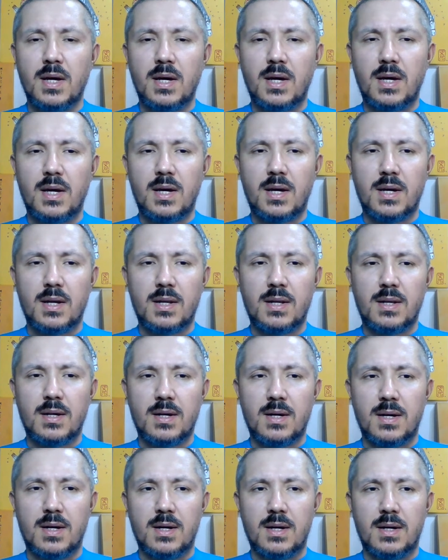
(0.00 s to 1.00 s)
And
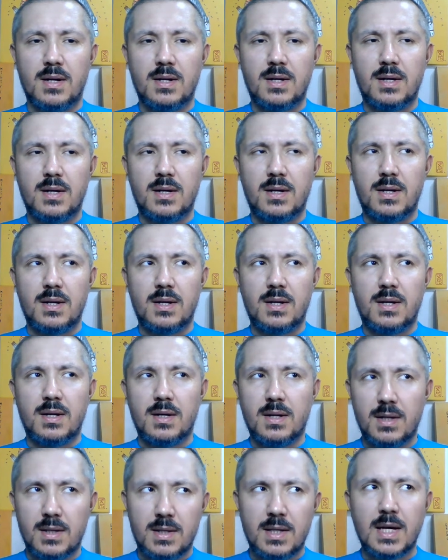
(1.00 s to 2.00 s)

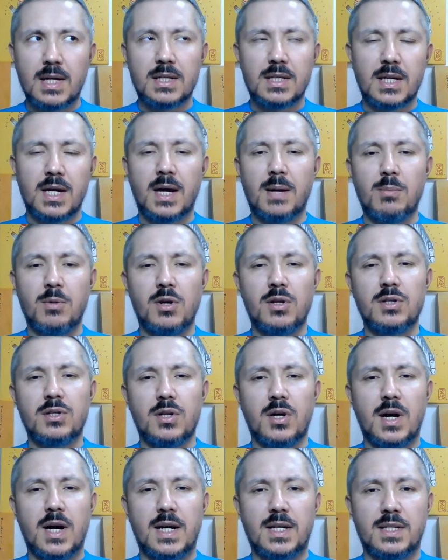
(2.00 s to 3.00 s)
at that time
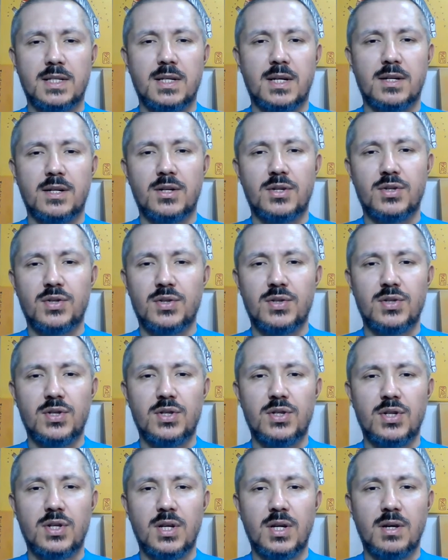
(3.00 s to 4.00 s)
also, I started
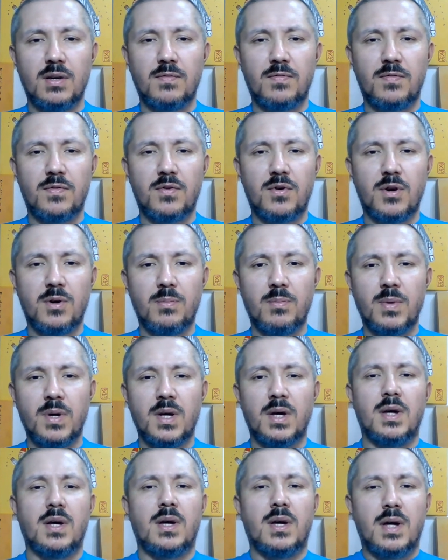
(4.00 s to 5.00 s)
transitioning from
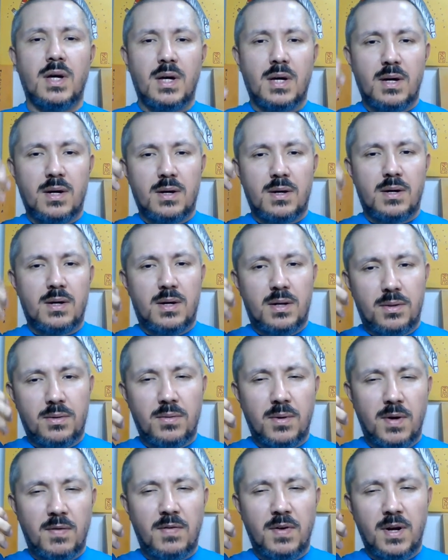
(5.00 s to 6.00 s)

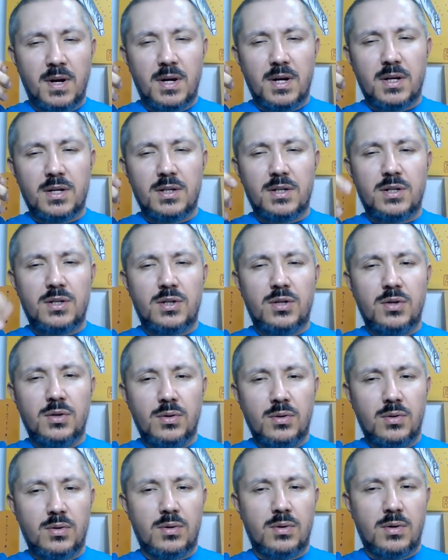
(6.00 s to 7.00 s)
three fingers
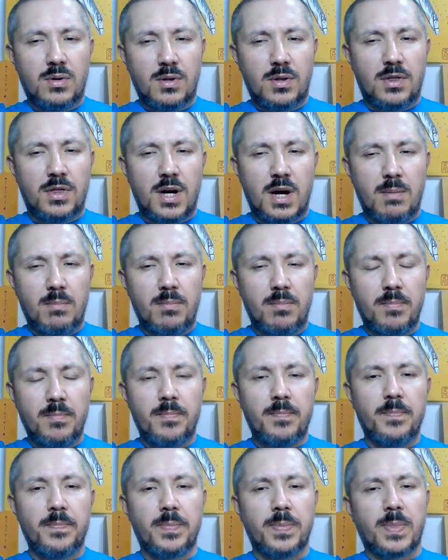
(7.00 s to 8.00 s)
to thumb
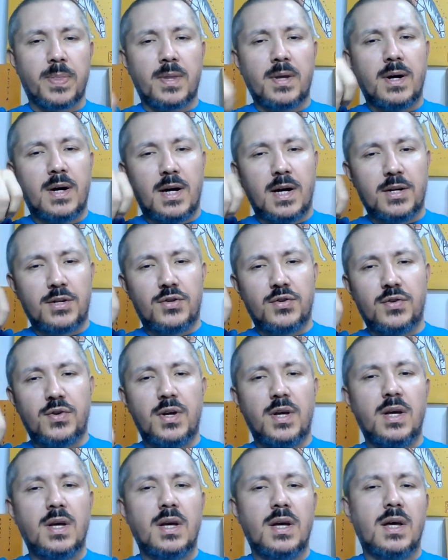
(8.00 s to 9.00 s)

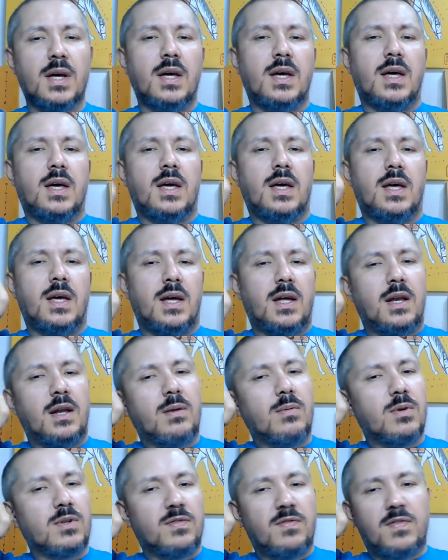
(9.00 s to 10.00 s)
archery. And
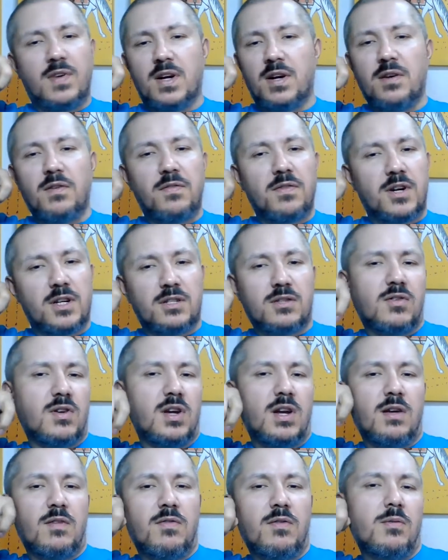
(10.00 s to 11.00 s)
it was very
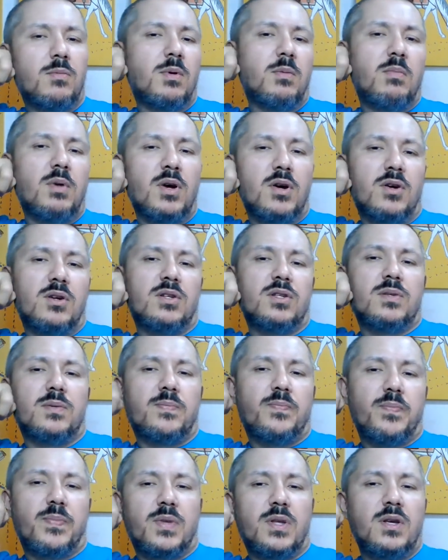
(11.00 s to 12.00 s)
frustrating for me because,
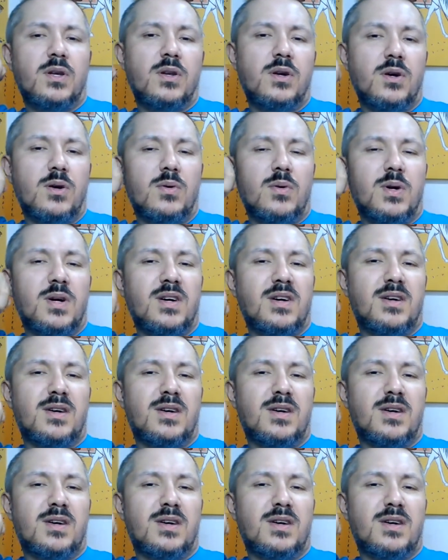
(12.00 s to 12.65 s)
you know,